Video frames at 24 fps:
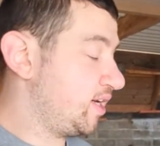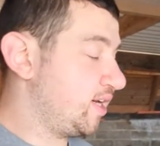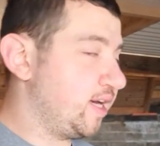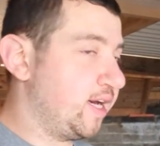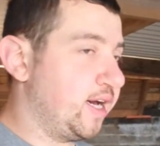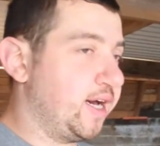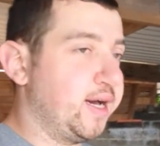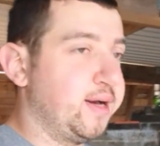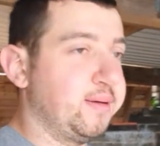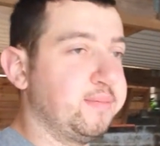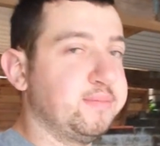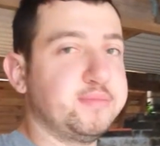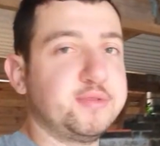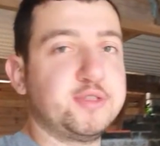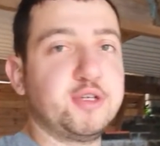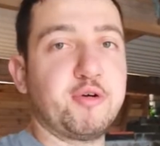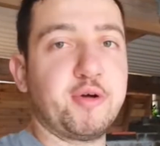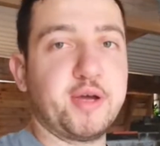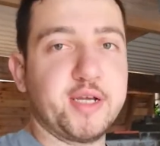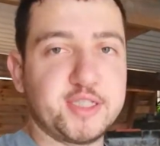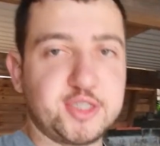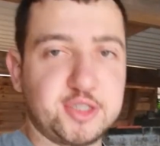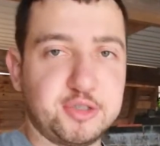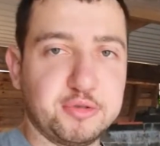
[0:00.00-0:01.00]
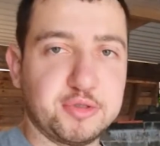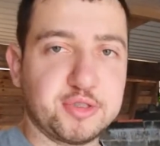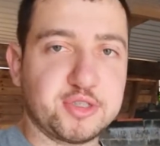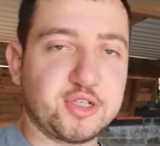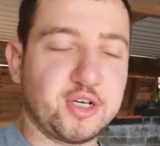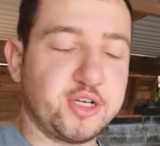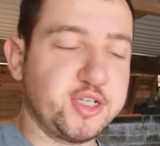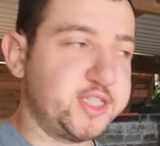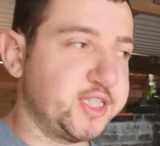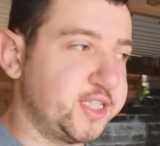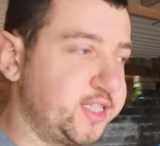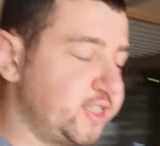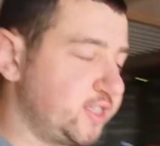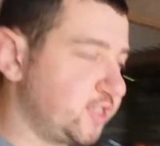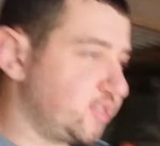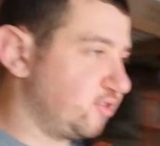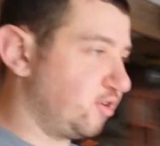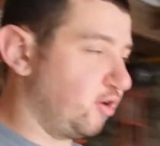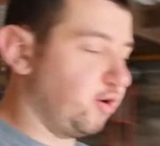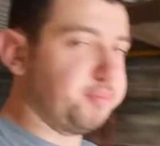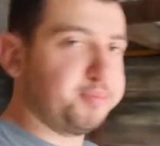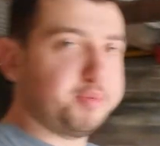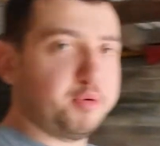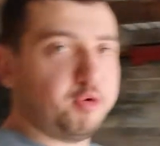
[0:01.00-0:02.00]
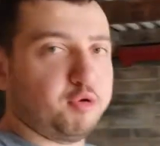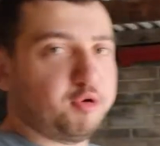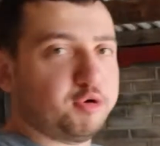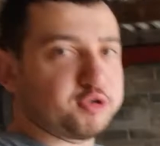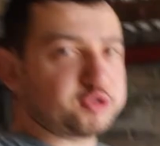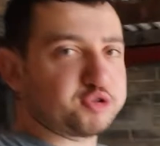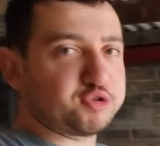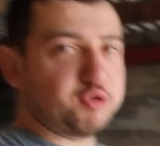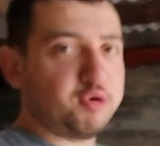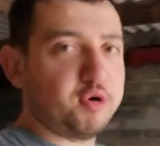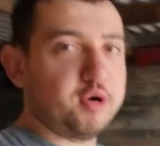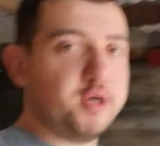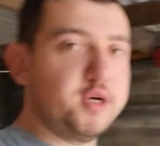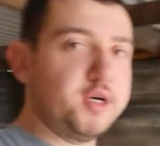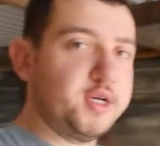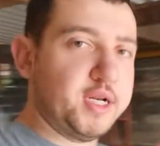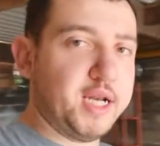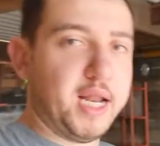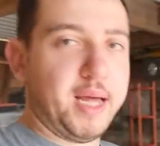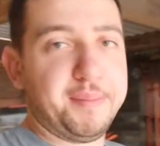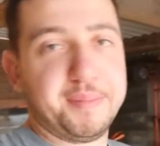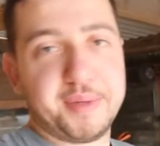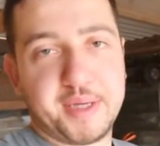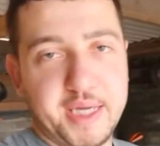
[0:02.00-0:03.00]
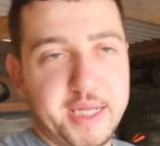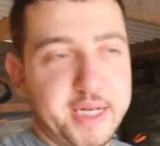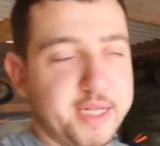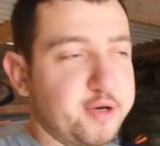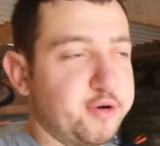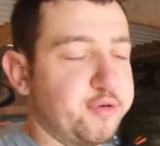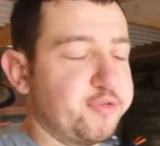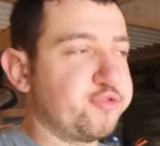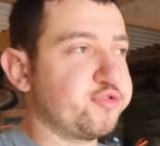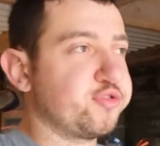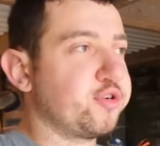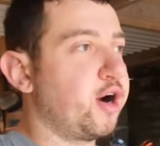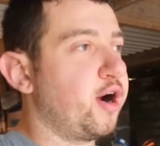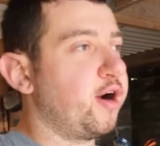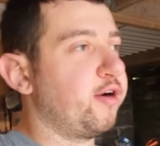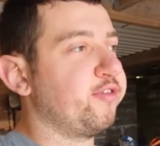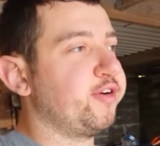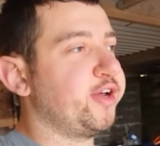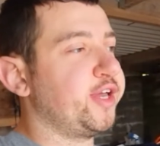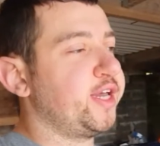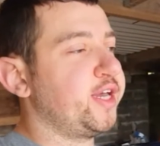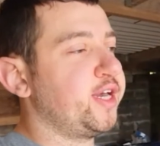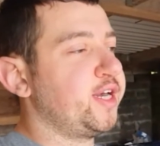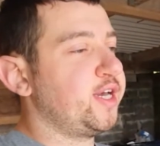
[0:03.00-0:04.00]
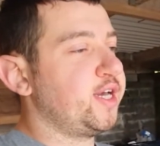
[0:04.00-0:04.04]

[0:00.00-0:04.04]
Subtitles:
Don't get too excited. It's not a Porsche or Lamborghini or Ferrari.